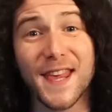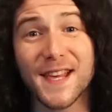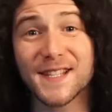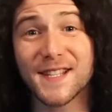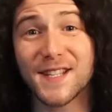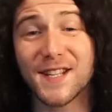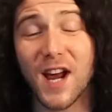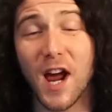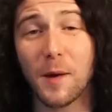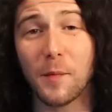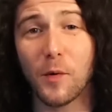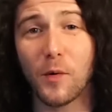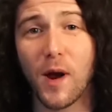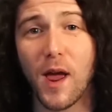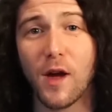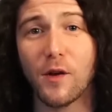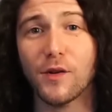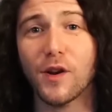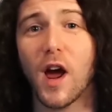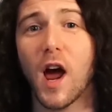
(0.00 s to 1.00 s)
This time
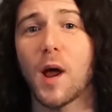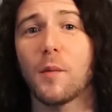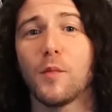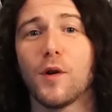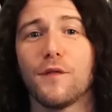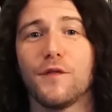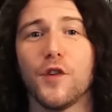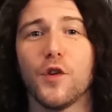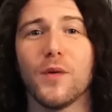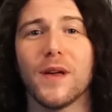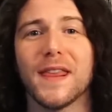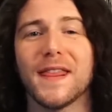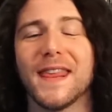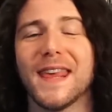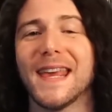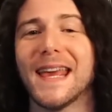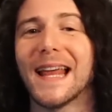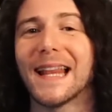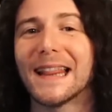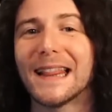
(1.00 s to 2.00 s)
around, I'm reviewing
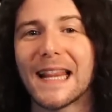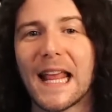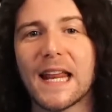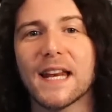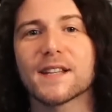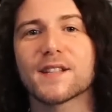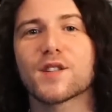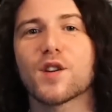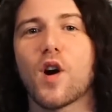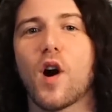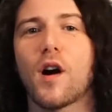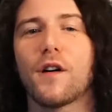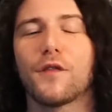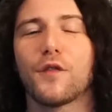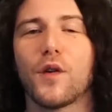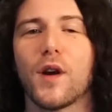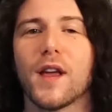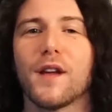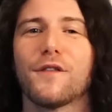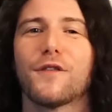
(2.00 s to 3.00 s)
the latest
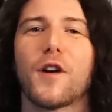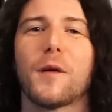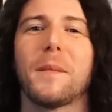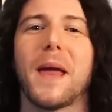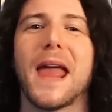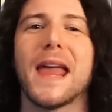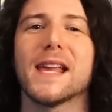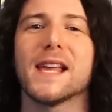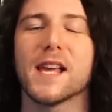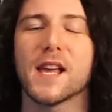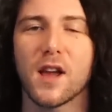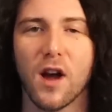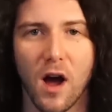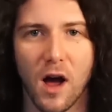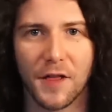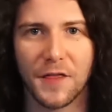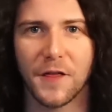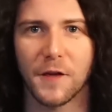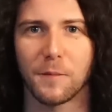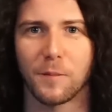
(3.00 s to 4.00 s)
offering from a
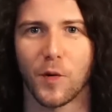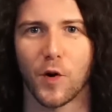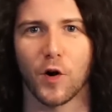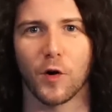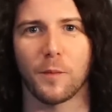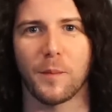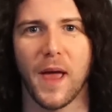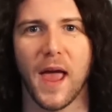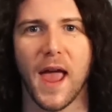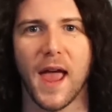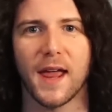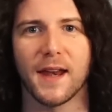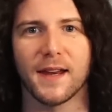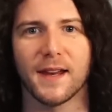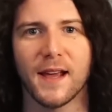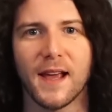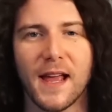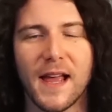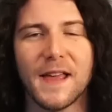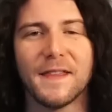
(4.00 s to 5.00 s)
Gothenburg
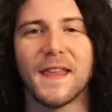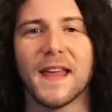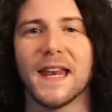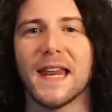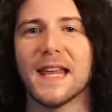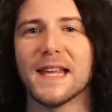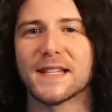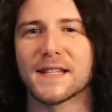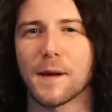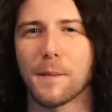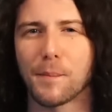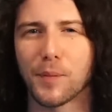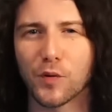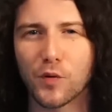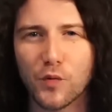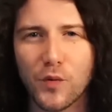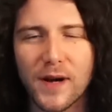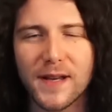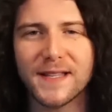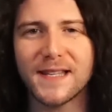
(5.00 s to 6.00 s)
band that is
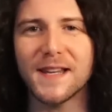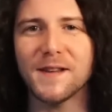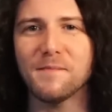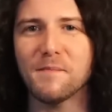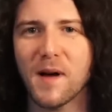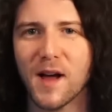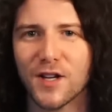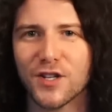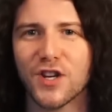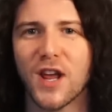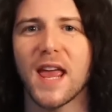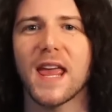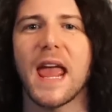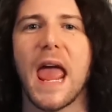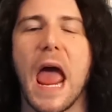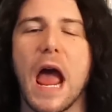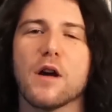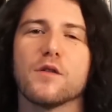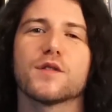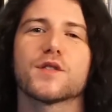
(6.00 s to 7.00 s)
pretty much a
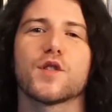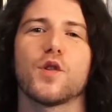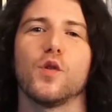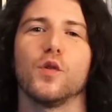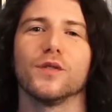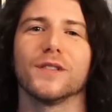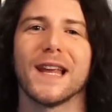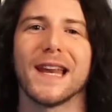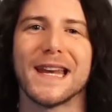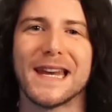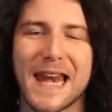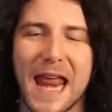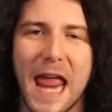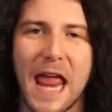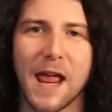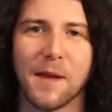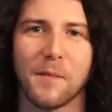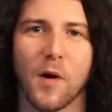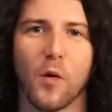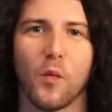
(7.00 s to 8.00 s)
household
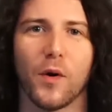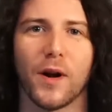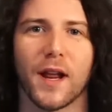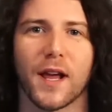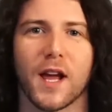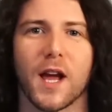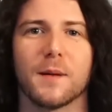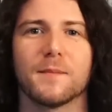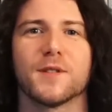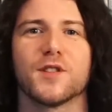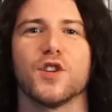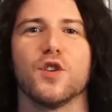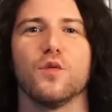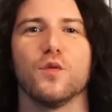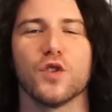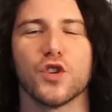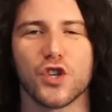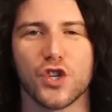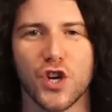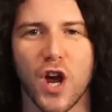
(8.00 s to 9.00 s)
name when it comes
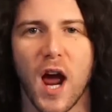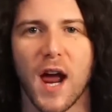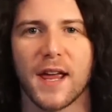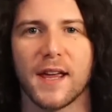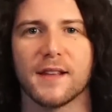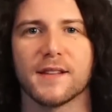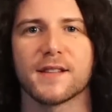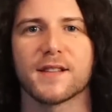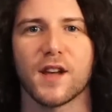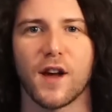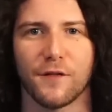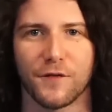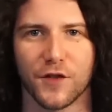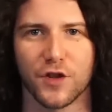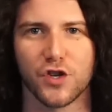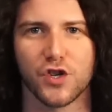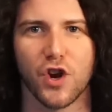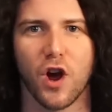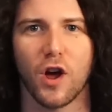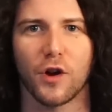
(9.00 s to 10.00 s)
to giants of
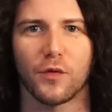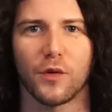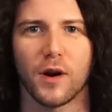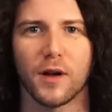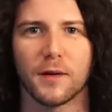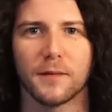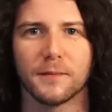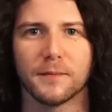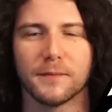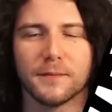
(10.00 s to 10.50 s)
the genre.